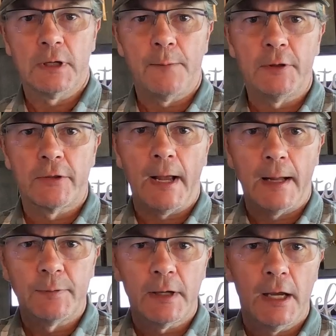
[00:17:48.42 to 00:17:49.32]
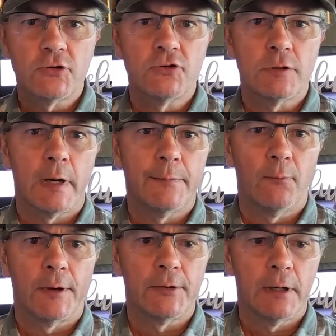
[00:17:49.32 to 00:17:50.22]
couple other applications you might be
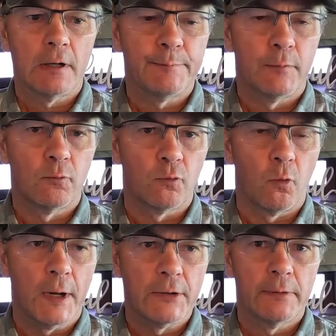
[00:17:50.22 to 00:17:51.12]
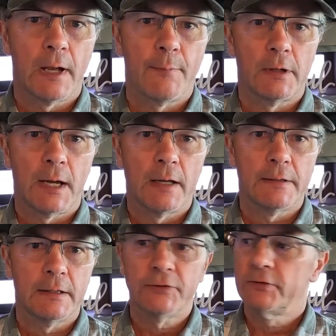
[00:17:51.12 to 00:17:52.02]
wondering about on
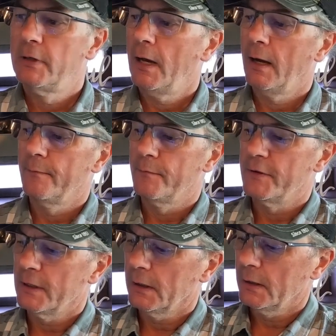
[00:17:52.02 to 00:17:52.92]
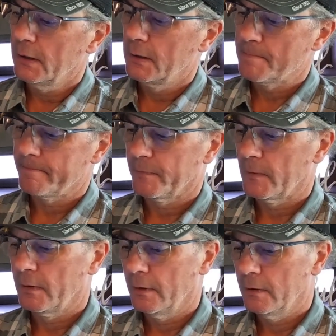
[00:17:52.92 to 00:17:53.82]
this. The
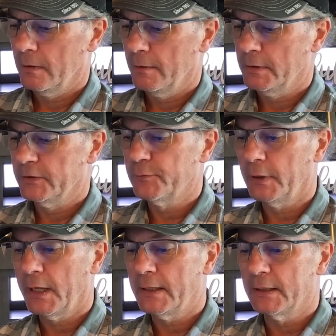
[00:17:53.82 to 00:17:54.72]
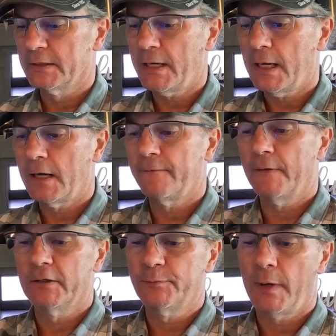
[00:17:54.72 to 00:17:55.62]
display does have
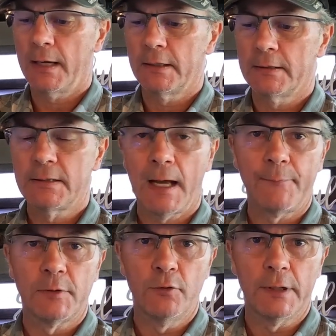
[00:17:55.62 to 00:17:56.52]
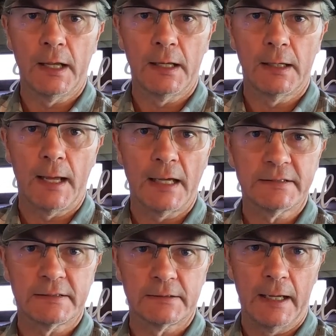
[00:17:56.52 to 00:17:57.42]
a spot in the top to put a
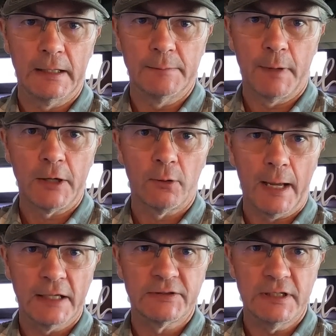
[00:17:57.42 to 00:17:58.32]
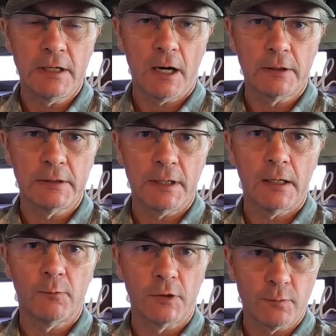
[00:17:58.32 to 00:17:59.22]
micro SD card in
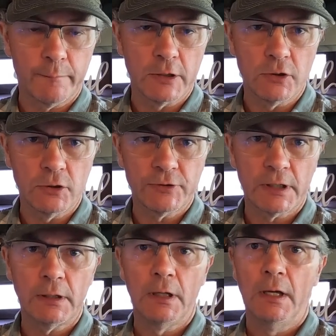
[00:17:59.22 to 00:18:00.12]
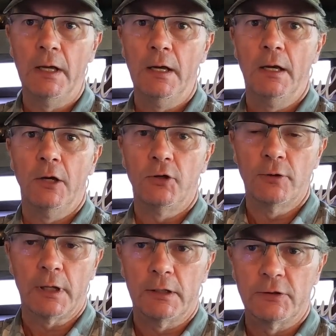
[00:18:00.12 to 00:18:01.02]
there, which we've been using.
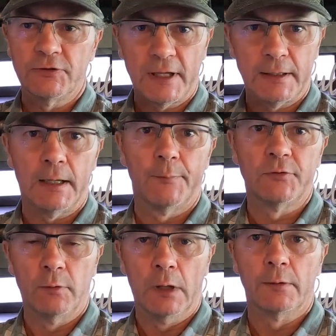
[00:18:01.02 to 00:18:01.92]
You can set it up so it